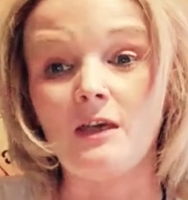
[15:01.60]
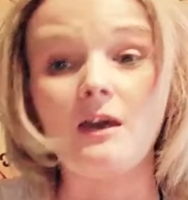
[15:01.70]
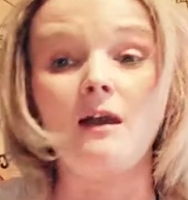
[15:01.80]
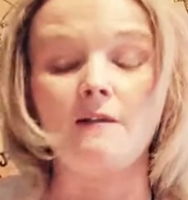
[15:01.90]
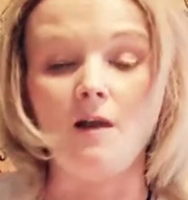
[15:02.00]

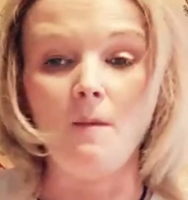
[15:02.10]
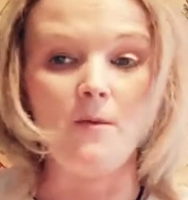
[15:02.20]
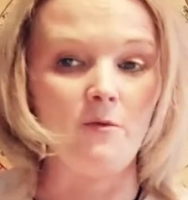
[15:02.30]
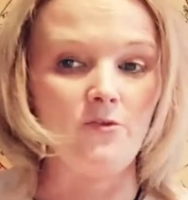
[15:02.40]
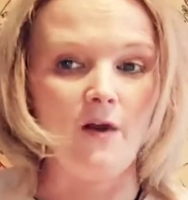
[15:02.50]
and I hope you
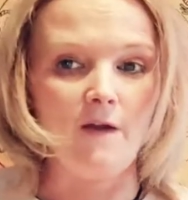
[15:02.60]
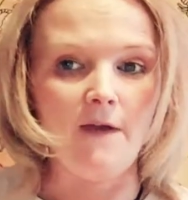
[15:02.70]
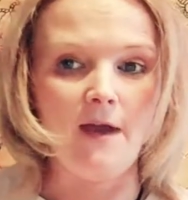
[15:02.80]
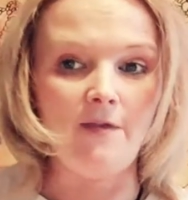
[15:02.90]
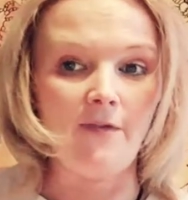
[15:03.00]
enjoyed
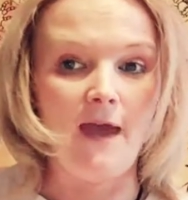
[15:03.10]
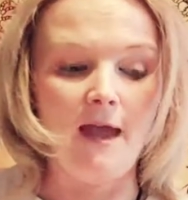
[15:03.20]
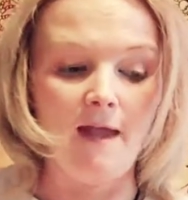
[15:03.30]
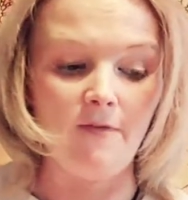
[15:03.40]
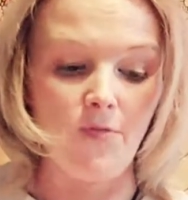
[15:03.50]
it.
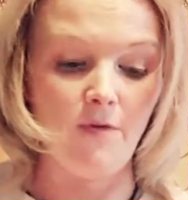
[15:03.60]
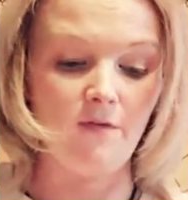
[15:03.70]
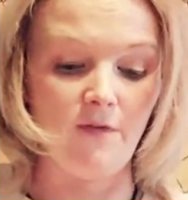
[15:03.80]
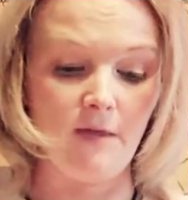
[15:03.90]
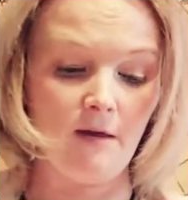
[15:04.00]
And sorry
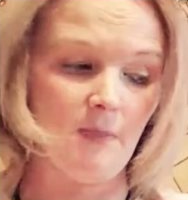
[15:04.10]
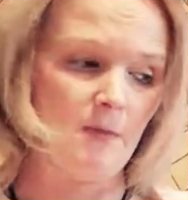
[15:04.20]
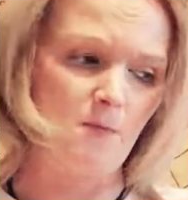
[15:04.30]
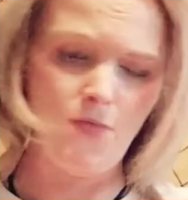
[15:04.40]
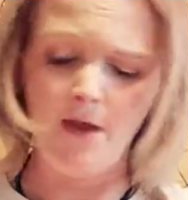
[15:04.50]
for the
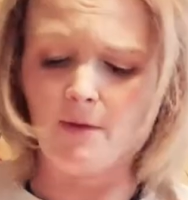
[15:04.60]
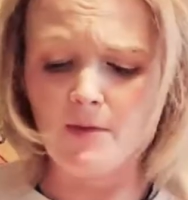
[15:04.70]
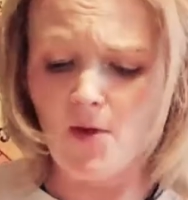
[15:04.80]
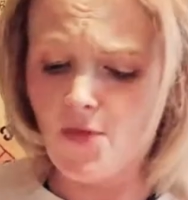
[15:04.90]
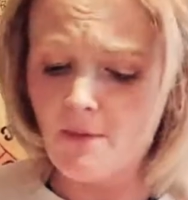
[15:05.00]
mistake with the
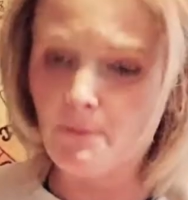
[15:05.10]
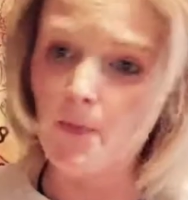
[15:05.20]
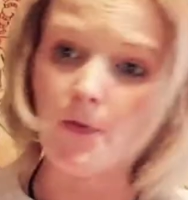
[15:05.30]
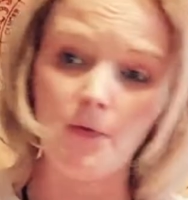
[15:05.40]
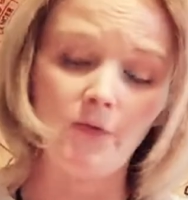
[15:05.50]
resin,
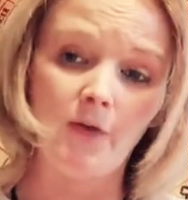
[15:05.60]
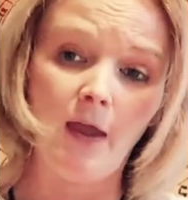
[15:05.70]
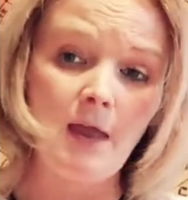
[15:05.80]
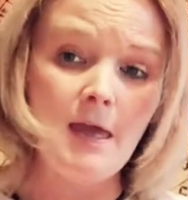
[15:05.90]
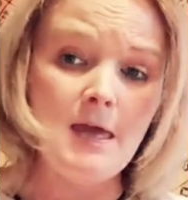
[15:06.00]
but
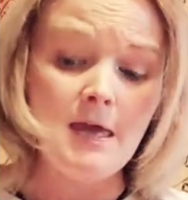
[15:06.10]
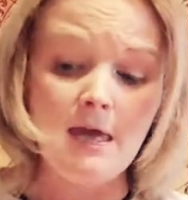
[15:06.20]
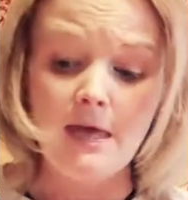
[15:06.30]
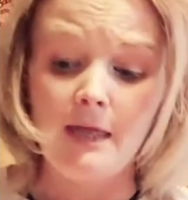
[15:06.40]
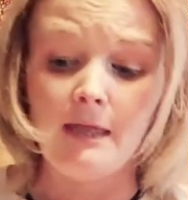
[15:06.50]

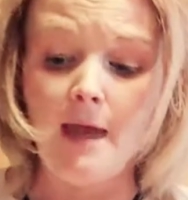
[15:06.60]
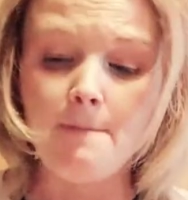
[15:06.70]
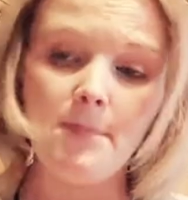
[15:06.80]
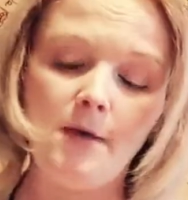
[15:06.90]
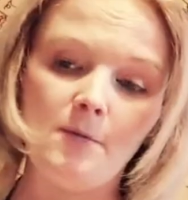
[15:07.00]
yep,
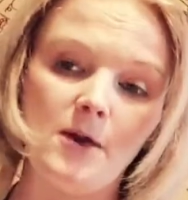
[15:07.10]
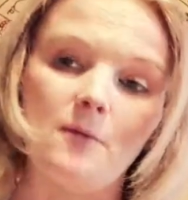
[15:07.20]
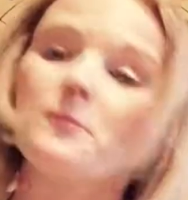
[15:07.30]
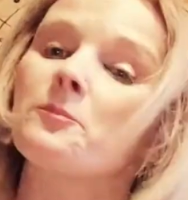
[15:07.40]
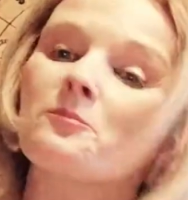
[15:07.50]
there we go.
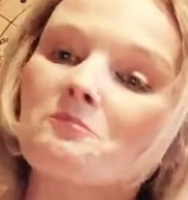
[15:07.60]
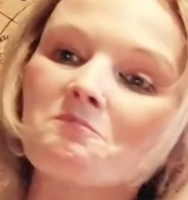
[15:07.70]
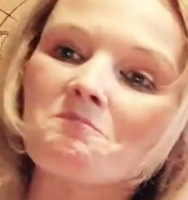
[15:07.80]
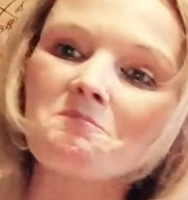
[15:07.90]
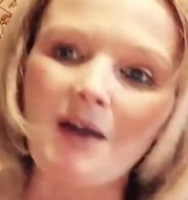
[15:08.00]

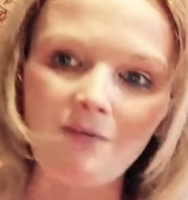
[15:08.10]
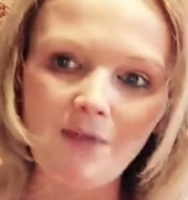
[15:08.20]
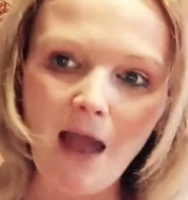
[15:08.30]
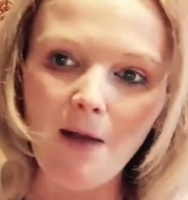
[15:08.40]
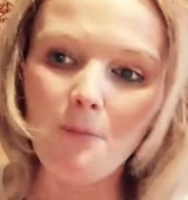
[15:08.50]
Bye for now.